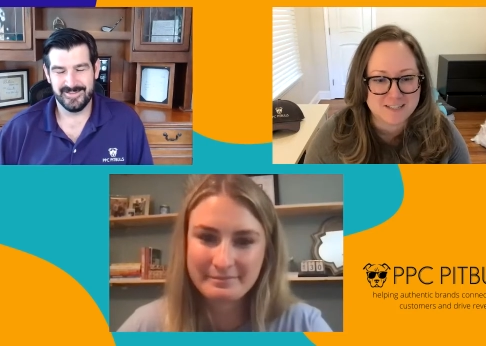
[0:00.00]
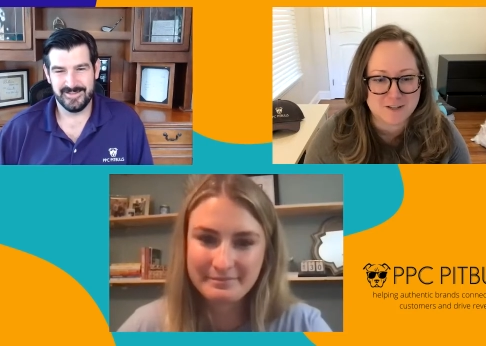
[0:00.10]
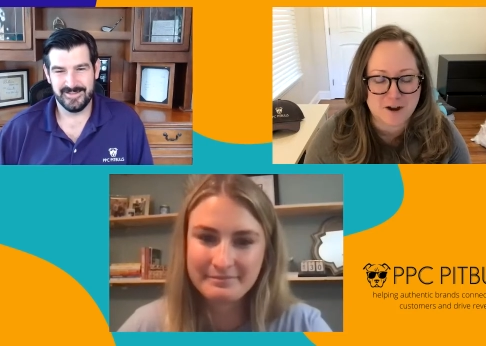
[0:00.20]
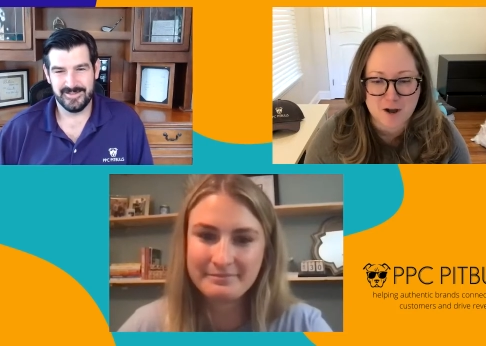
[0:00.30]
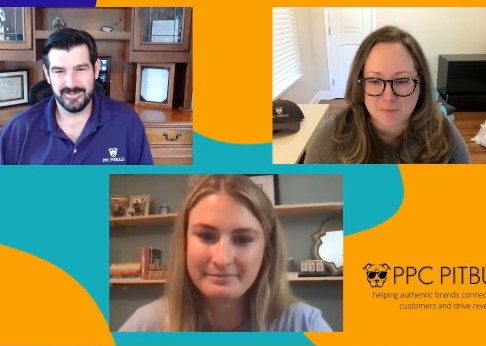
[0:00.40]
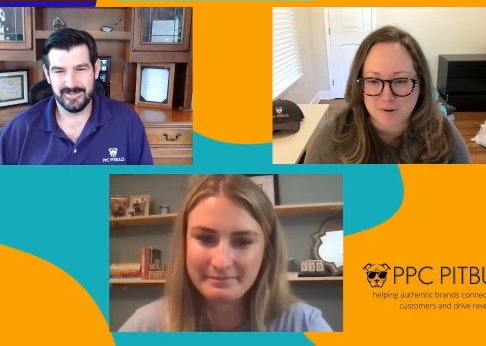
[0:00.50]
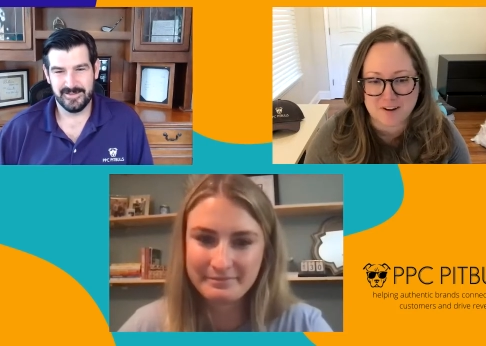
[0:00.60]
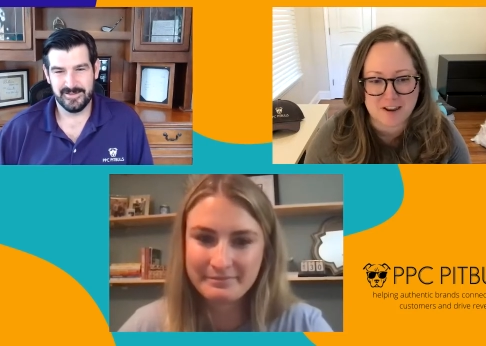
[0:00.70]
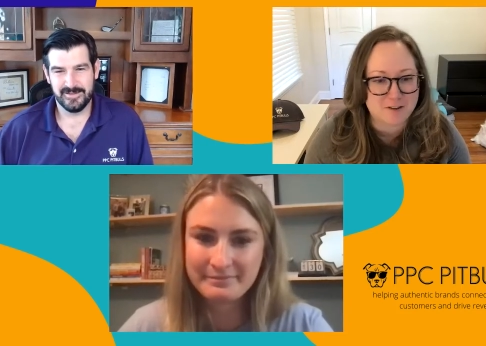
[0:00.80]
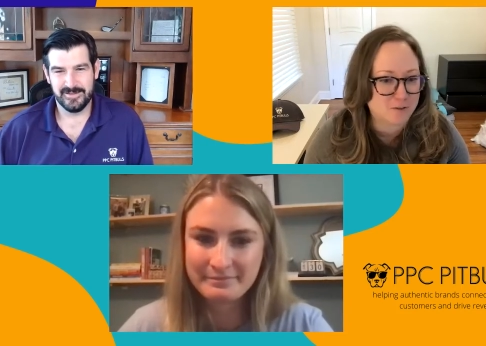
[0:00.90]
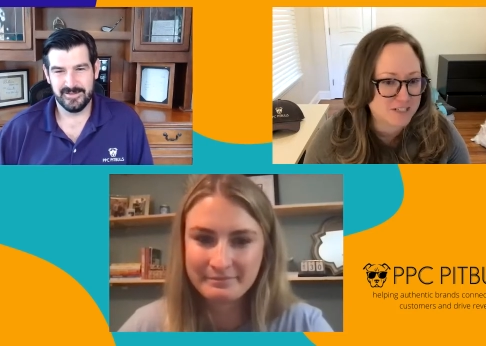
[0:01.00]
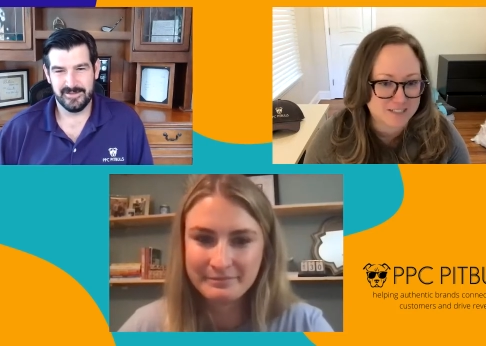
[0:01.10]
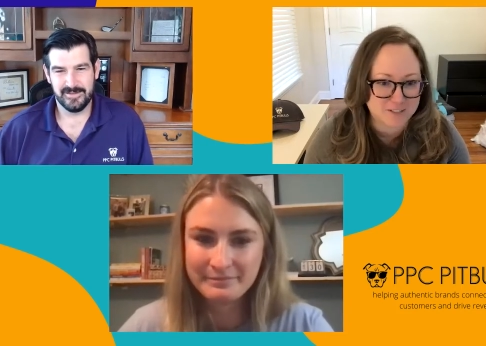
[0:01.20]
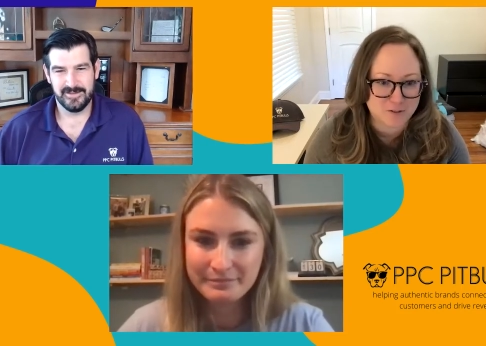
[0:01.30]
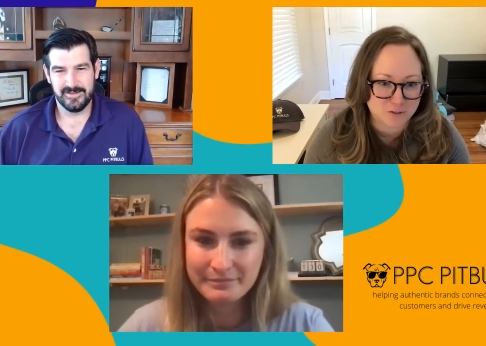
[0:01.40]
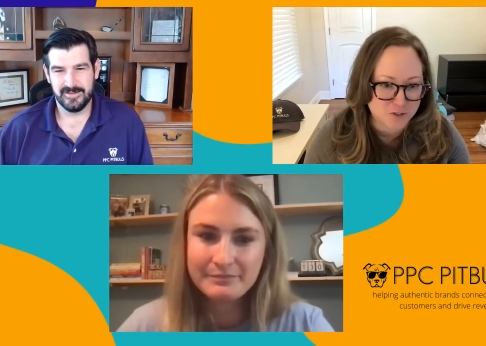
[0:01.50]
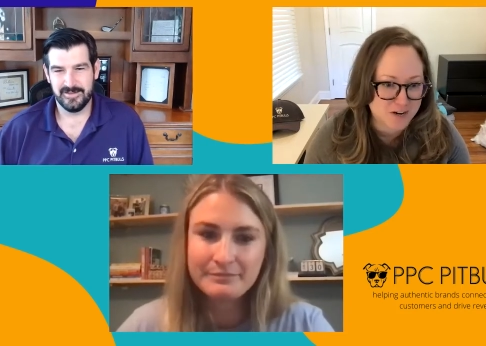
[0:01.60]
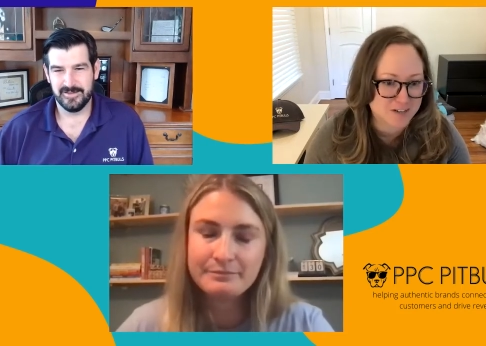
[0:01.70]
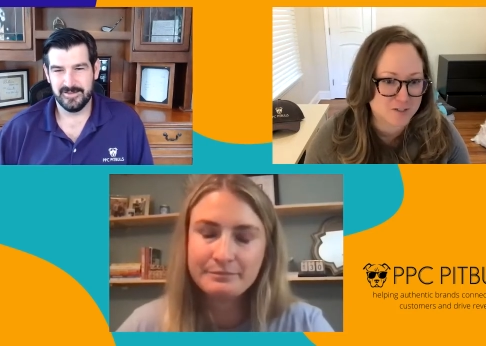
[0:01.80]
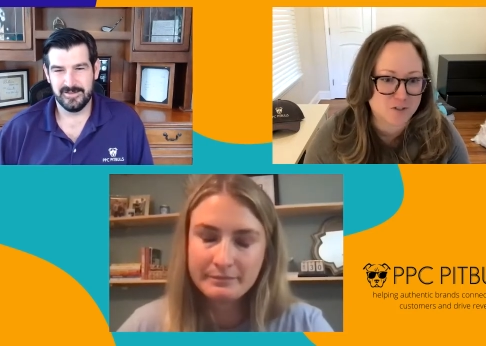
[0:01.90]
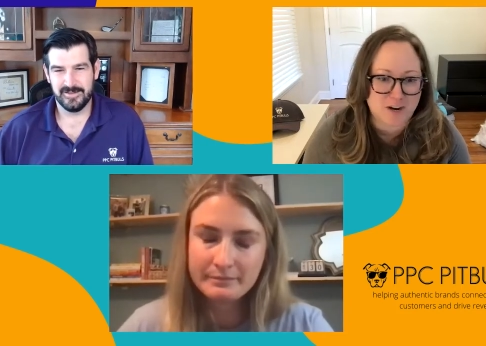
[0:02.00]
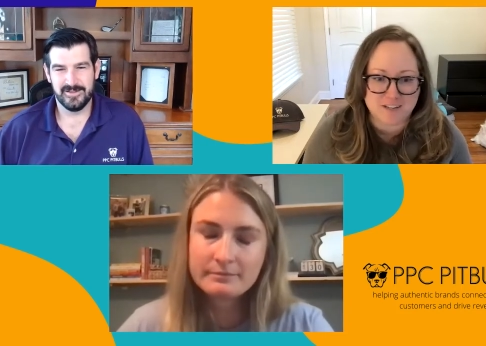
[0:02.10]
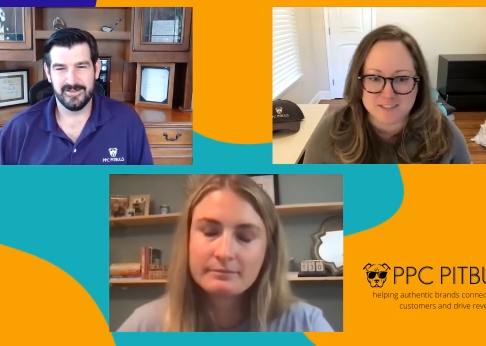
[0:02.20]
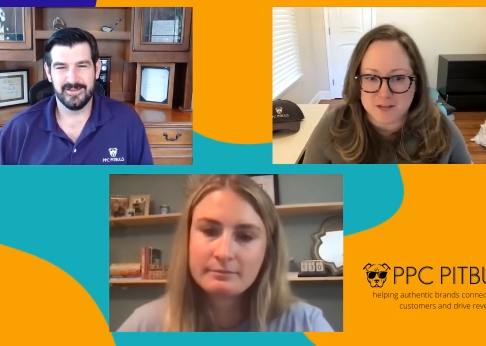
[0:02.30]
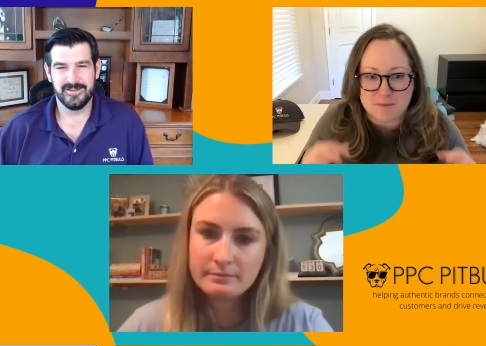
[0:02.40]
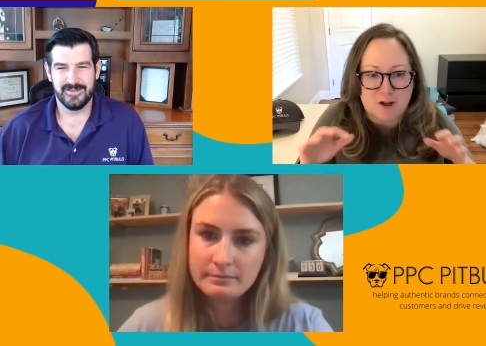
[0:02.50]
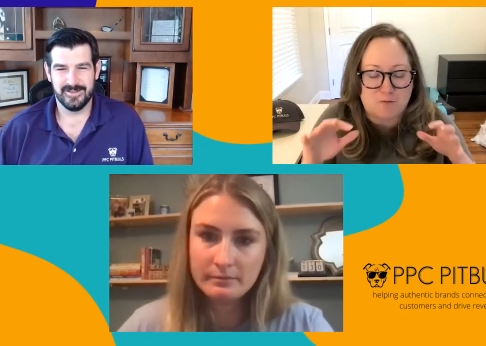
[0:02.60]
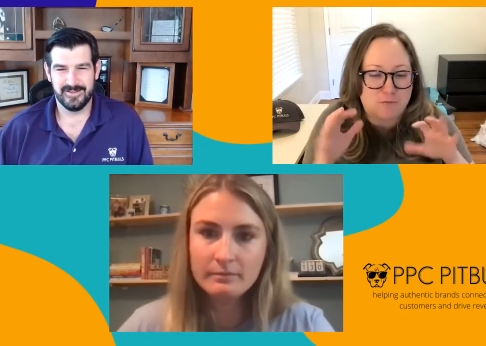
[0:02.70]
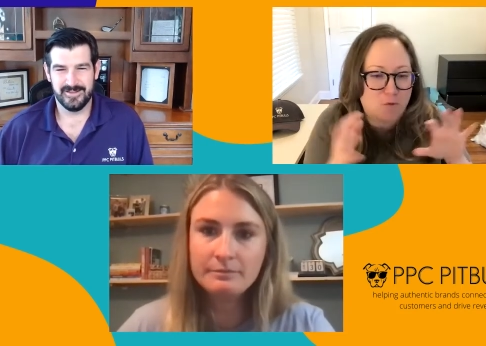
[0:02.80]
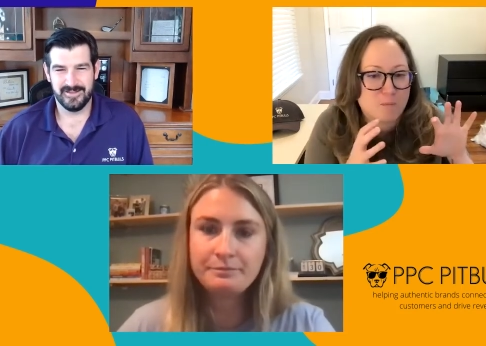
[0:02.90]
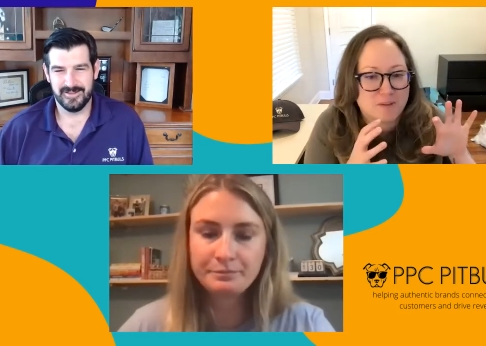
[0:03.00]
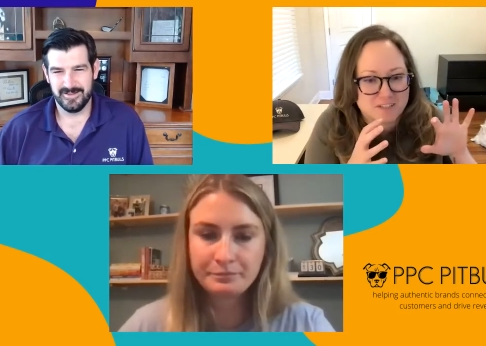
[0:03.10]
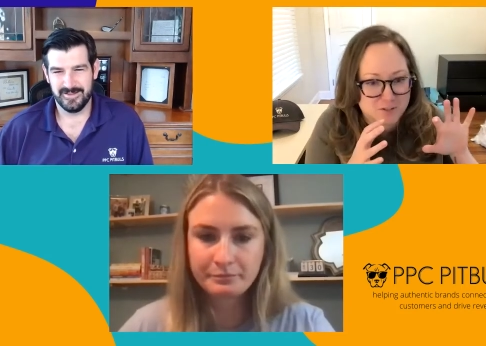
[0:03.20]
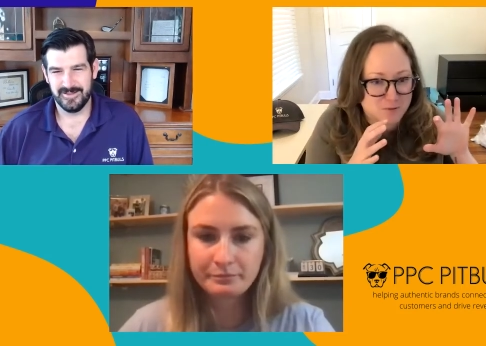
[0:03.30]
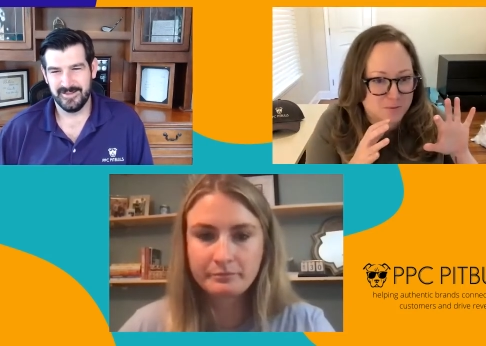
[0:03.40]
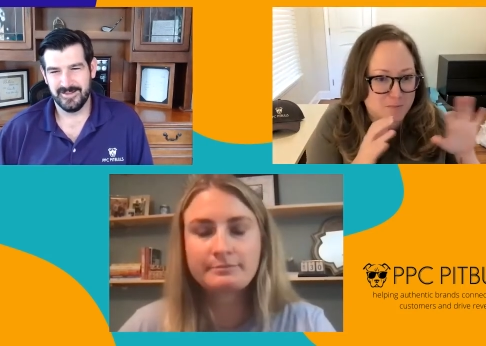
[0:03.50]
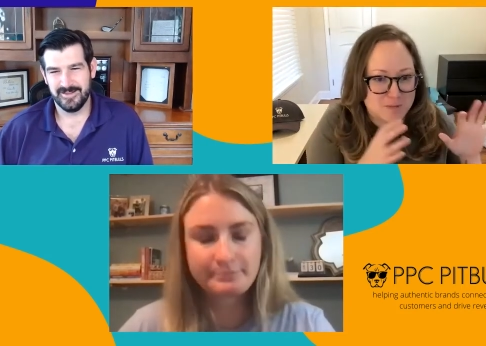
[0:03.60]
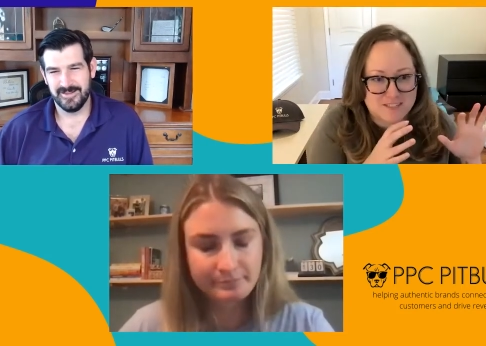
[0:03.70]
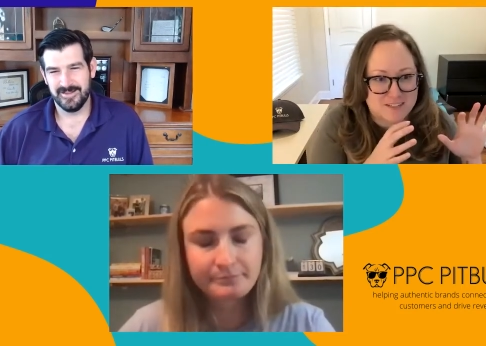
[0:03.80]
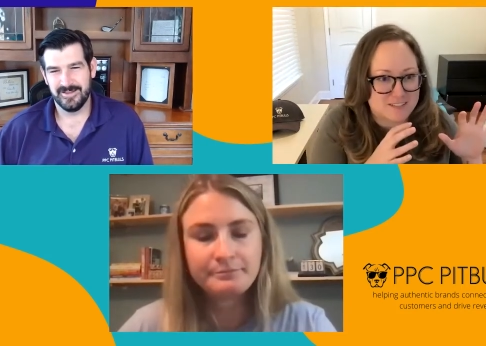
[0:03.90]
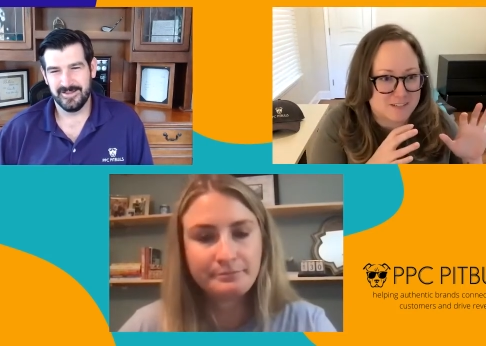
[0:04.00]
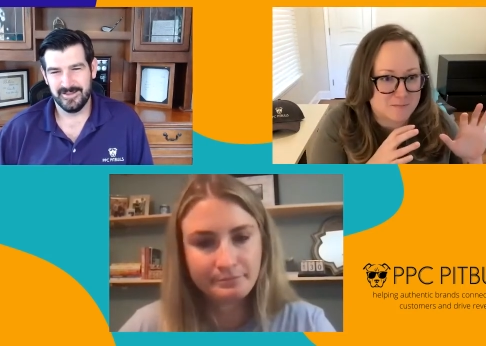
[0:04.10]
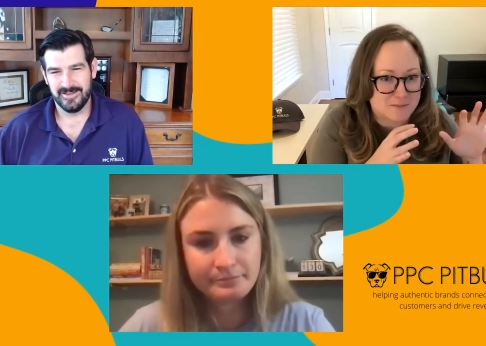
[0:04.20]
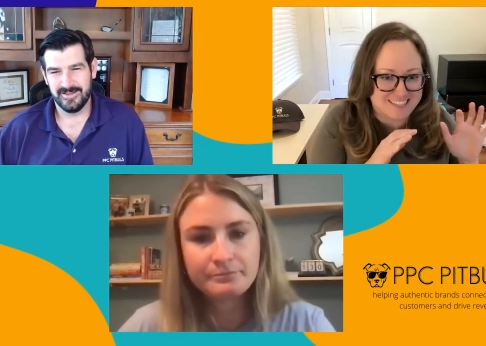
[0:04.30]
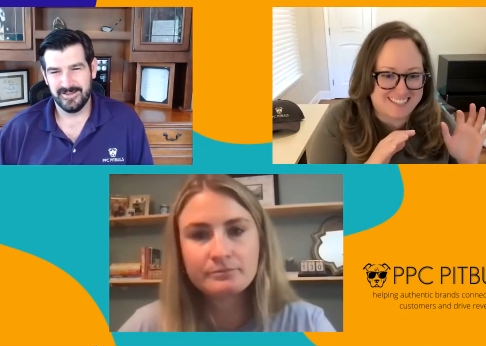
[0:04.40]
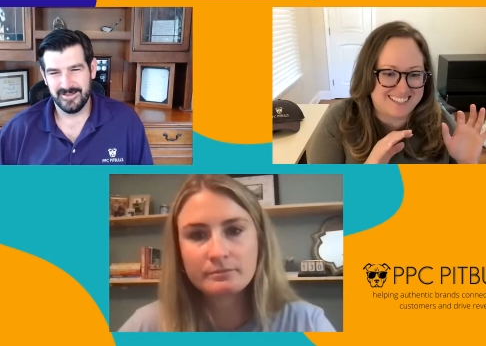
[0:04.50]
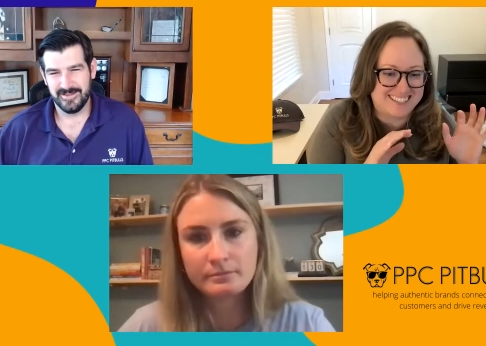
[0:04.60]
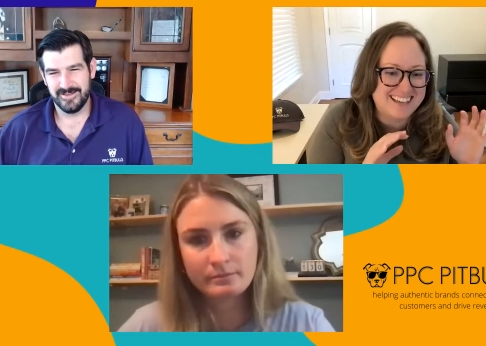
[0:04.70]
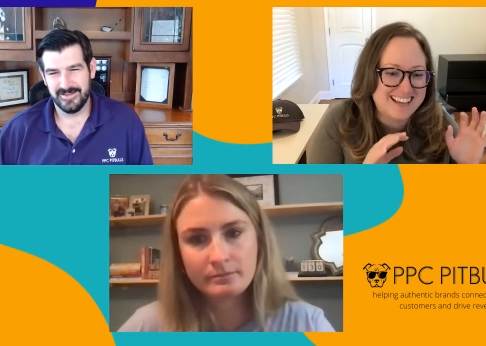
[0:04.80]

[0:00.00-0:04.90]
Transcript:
Speaker 1: to hop on every single trend and try to somehow form it to the business and be